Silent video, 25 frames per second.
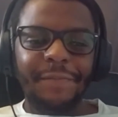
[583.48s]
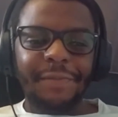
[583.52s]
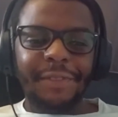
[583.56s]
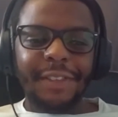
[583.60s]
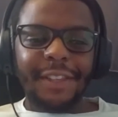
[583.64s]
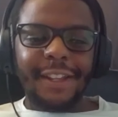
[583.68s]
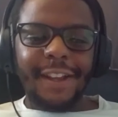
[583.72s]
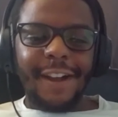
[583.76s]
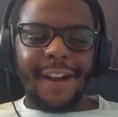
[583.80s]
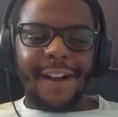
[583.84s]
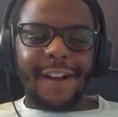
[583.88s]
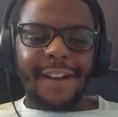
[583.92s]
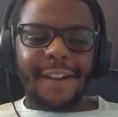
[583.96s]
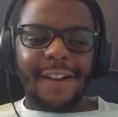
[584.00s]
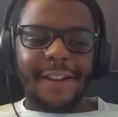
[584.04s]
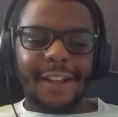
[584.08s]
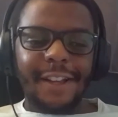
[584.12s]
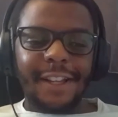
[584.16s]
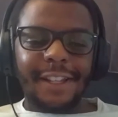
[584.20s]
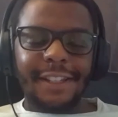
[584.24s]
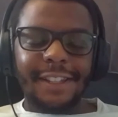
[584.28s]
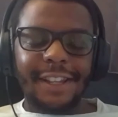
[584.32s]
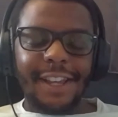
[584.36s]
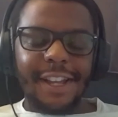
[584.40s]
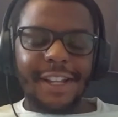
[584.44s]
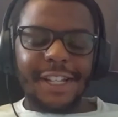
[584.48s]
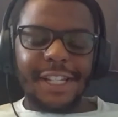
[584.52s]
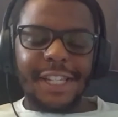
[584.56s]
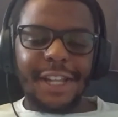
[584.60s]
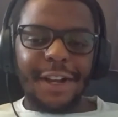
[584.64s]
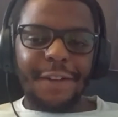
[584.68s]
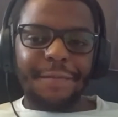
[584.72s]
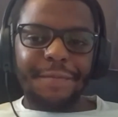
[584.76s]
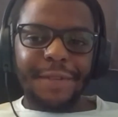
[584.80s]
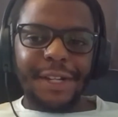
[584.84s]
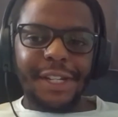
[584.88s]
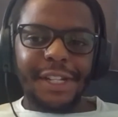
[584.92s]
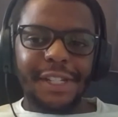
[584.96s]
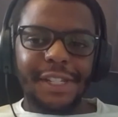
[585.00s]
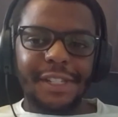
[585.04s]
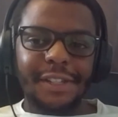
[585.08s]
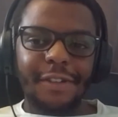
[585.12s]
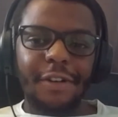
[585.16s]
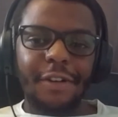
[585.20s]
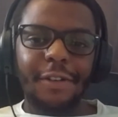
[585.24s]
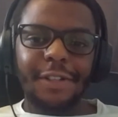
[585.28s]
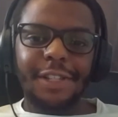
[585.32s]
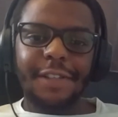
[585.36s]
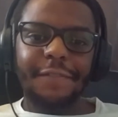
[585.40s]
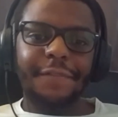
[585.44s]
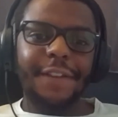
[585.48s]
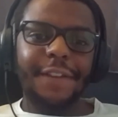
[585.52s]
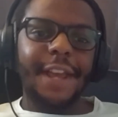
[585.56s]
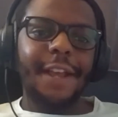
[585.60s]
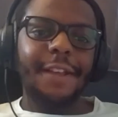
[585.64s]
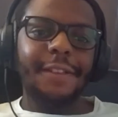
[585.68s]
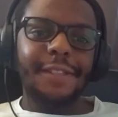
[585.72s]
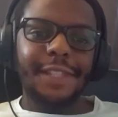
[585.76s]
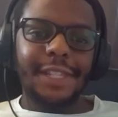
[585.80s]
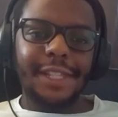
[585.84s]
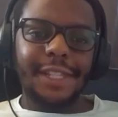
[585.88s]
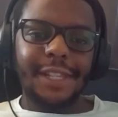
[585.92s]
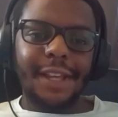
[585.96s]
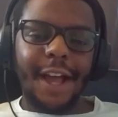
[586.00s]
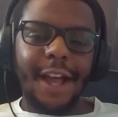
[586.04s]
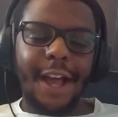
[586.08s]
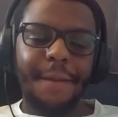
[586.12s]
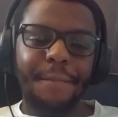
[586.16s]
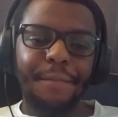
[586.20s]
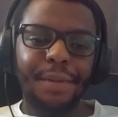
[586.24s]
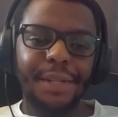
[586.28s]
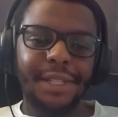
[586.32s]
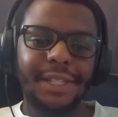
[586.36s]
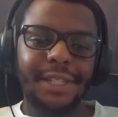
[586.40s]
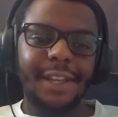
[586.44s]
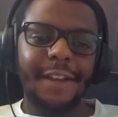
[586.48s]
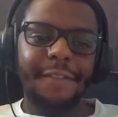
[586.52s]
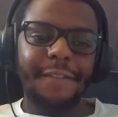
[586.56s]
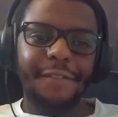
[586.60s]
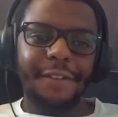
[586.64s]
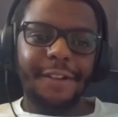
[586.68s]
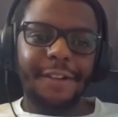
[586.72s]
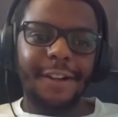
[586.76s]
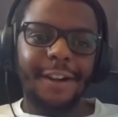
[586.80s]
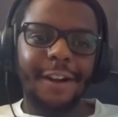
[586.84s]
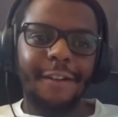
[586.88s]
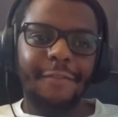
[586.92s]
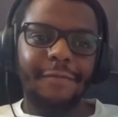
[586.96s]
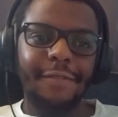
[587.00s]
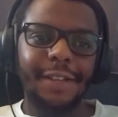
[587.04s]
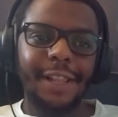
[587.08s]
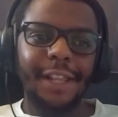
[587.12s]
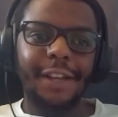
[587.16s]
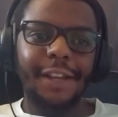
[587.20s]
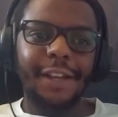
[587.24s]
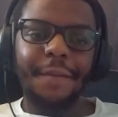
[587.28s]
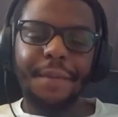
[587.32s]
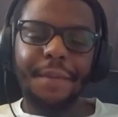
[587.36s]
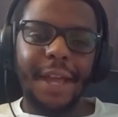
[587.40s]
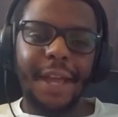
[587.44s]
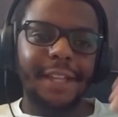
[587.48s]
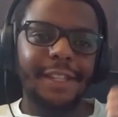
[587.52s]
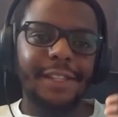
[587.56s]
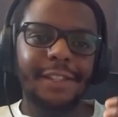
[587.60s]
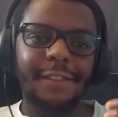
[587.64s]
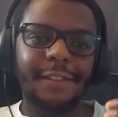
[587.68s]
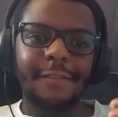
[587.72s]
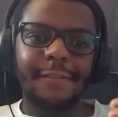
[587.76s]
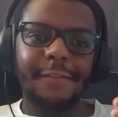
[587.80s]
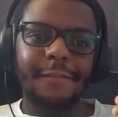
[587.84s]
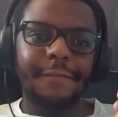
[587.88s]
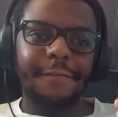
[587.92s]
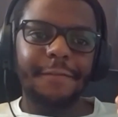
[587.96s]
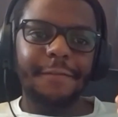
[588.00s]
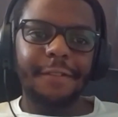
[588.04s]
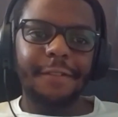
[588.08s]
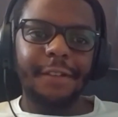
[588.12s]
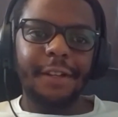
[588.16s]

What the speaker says: yeah, it's helped me just cultivate and put together a really comprehensive